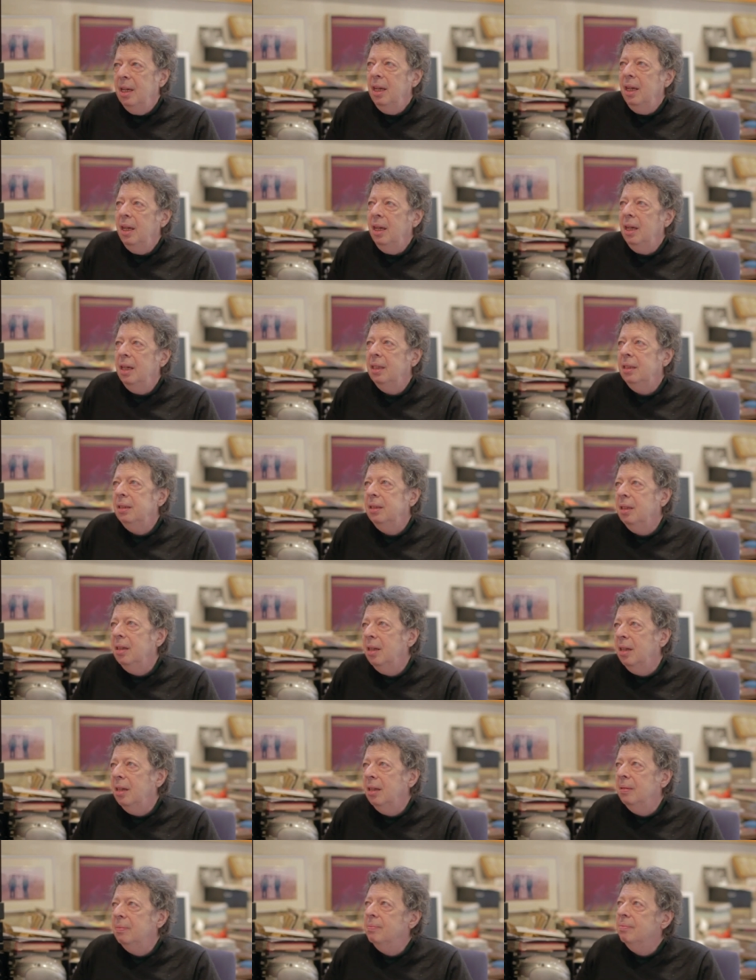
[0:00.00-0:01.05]
And
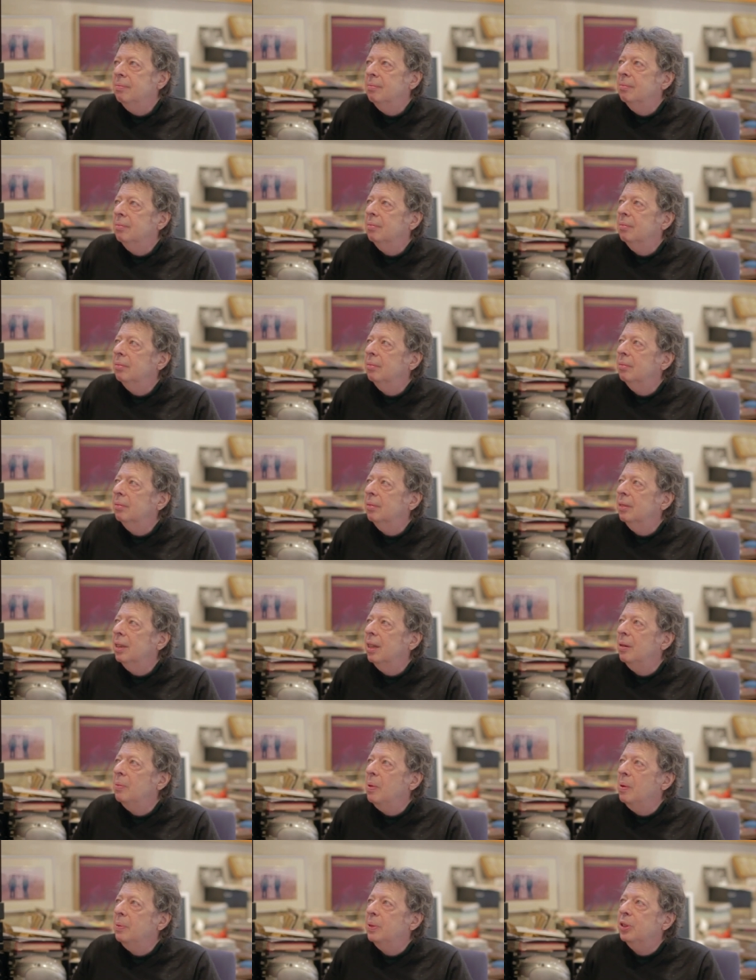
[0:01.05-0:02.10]
uh, I
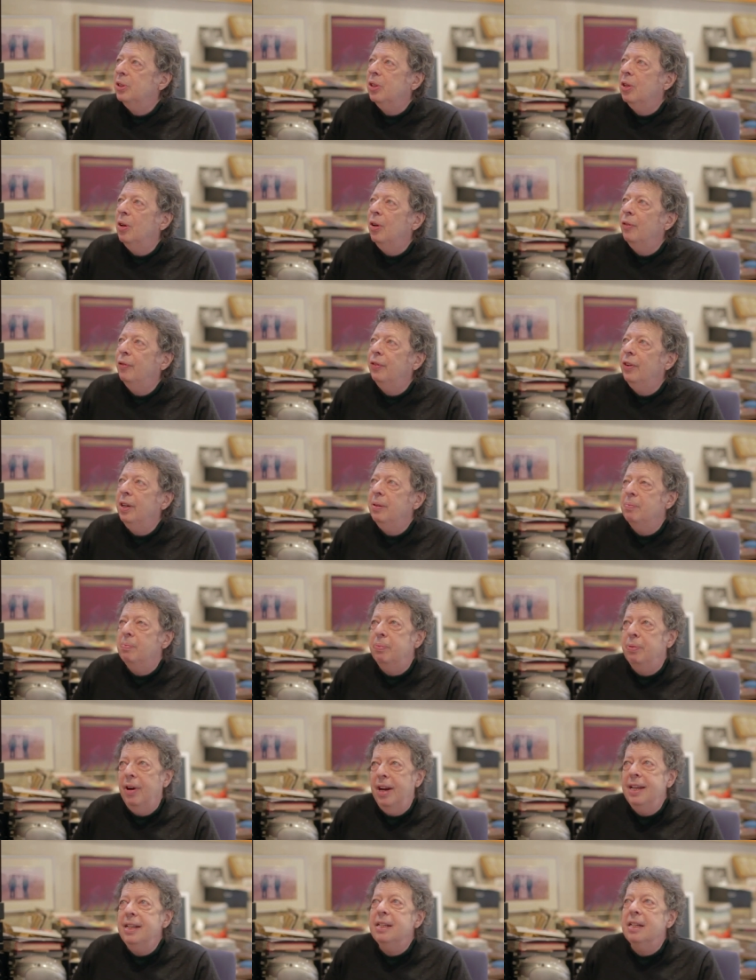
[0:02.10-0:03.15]
remember his girlfriend
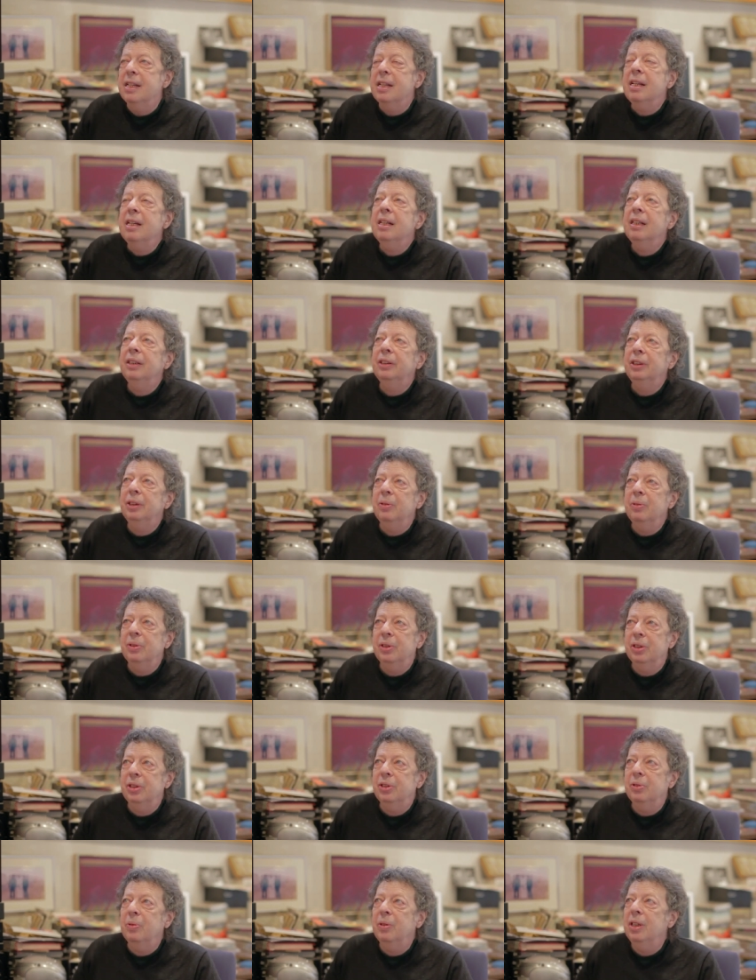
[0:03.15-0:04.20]
Brenda, she was
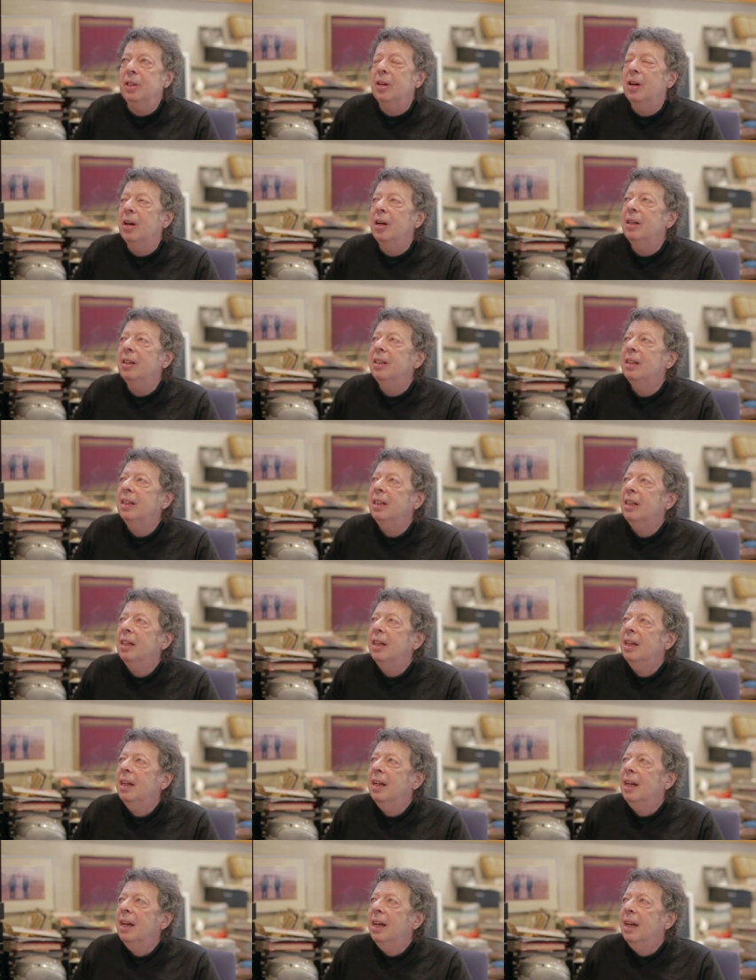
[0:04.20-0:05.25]
a sweetheart.
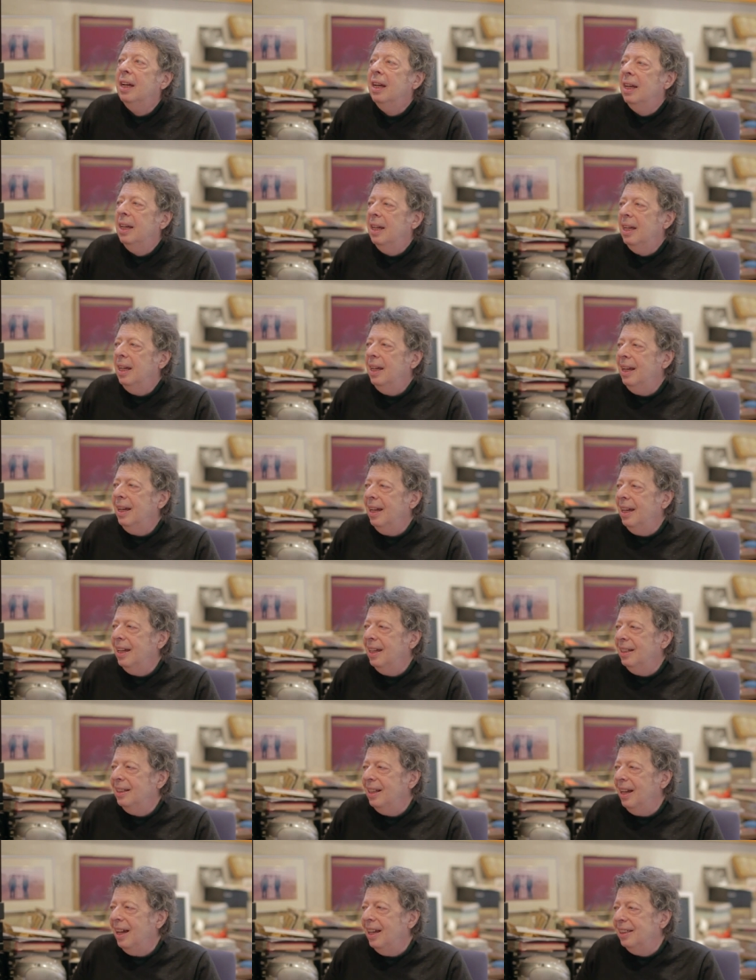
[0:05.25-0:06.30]

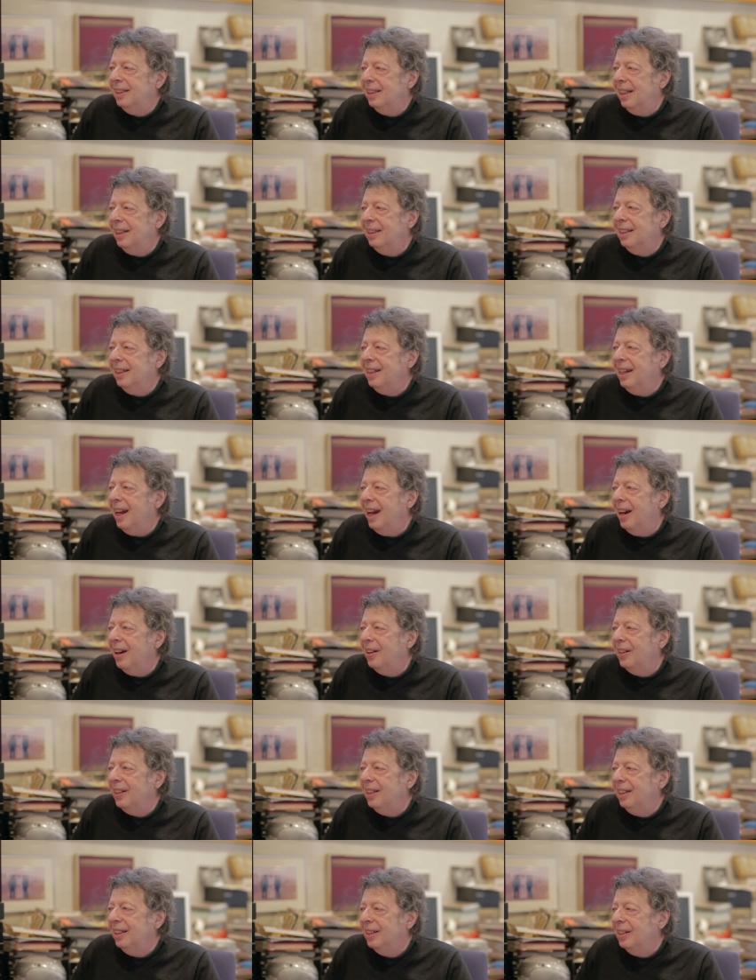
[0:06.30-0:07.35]
And I said to
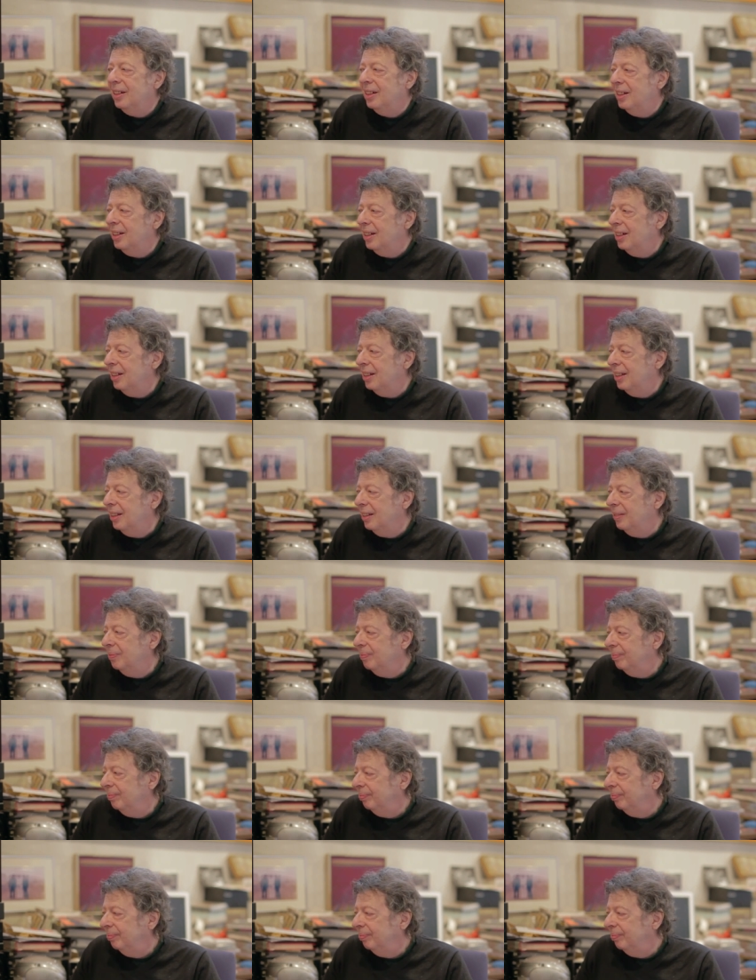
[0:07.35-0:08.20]
Gary, uh,